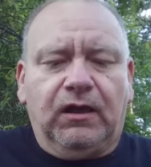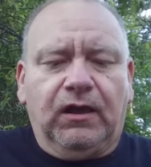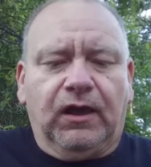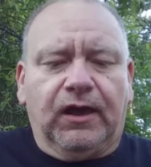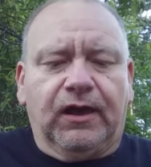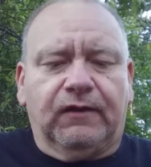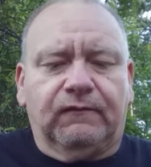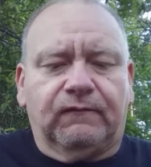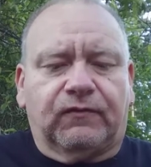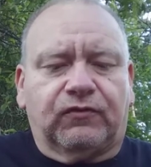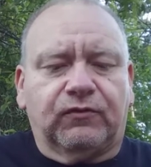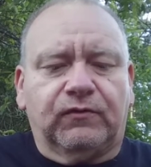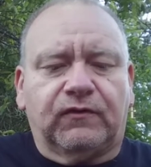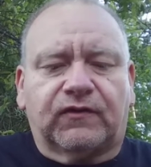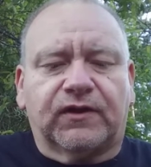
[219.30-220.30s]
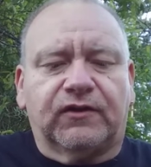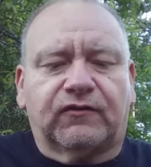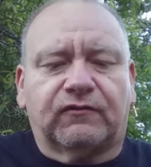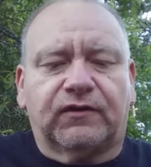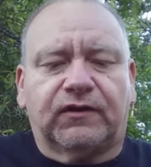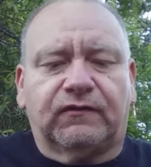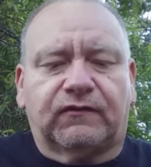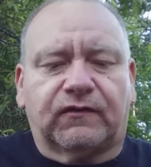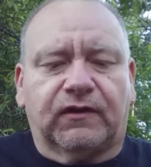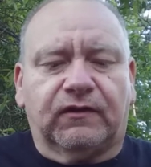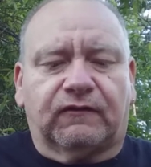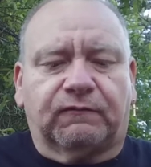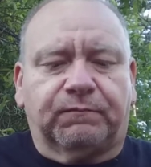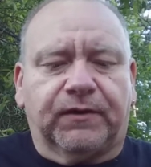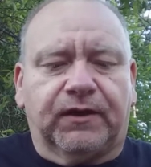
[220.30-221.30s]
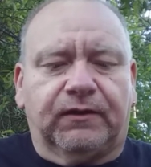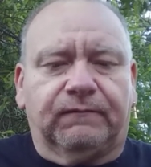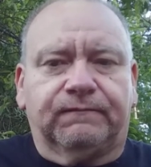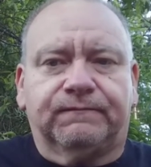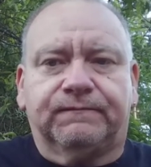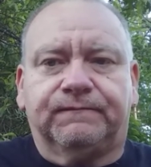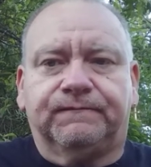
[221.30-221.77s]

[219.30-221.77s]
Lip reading: And through the centuries, it's been,